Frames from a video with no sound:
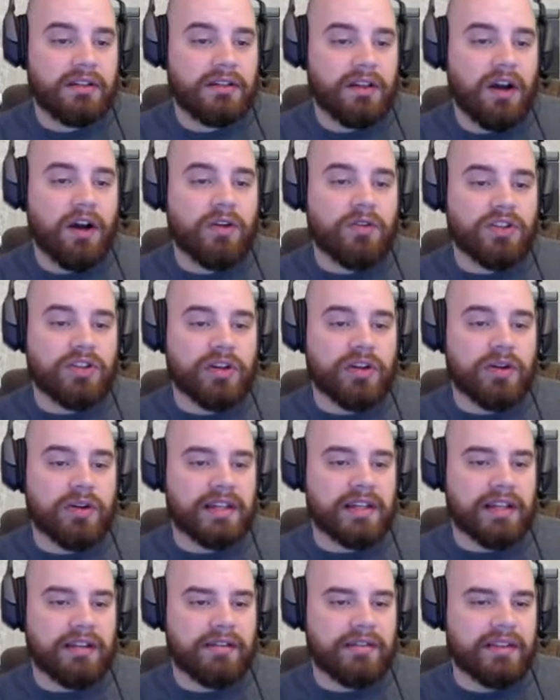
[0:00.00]
Oh, you know what the
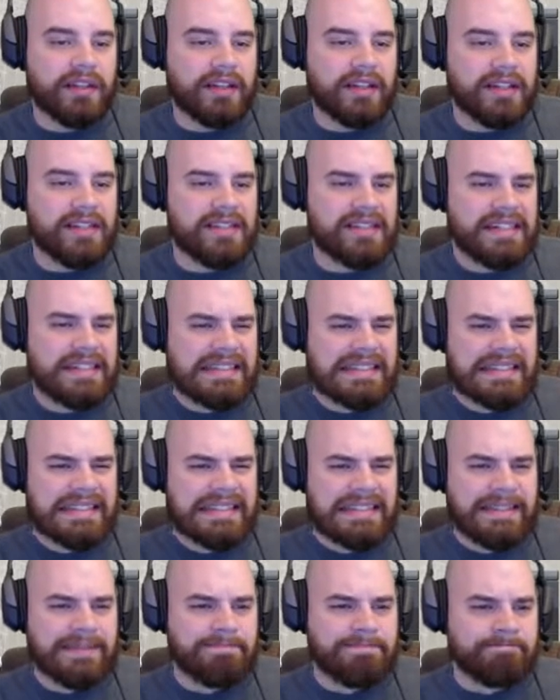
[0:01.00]
other thing is?
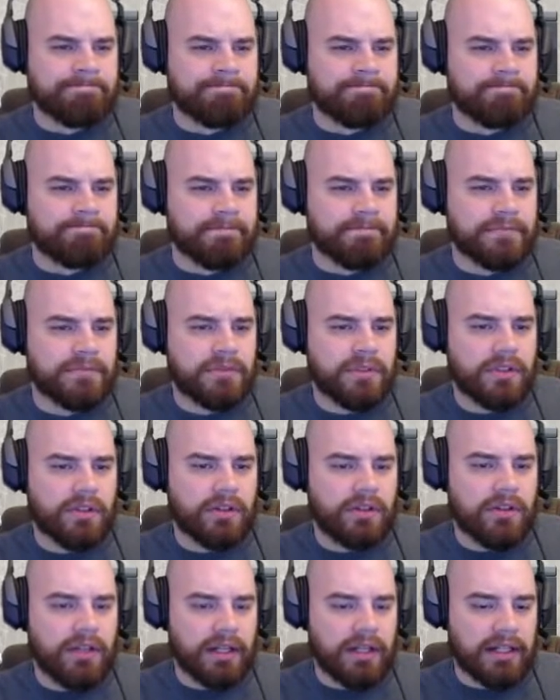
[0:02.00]

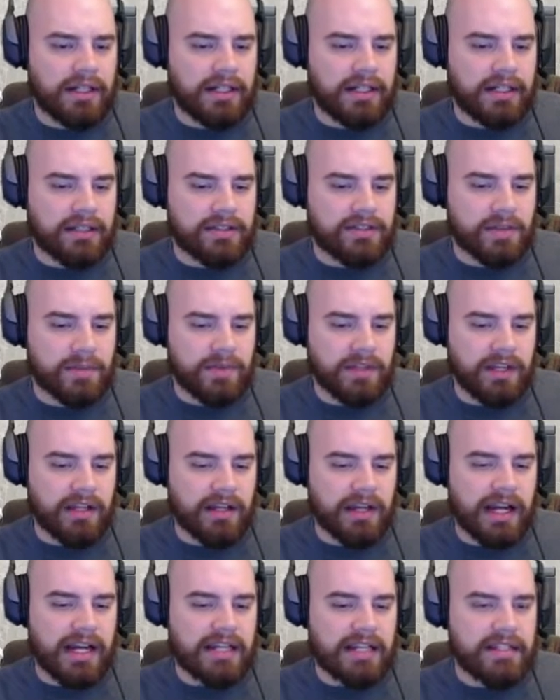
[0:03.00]
Something
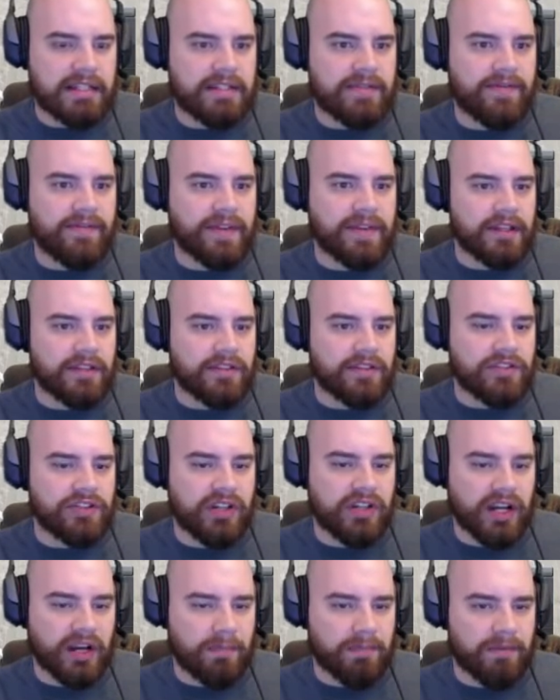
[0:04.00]
I failed to
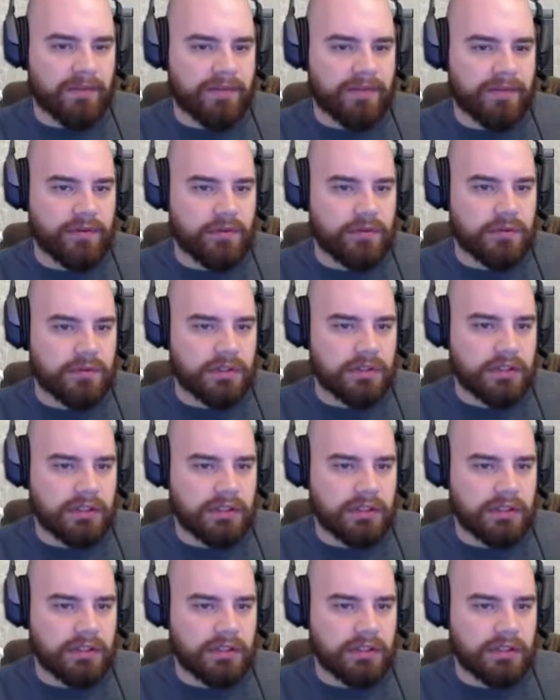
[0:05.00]
check before.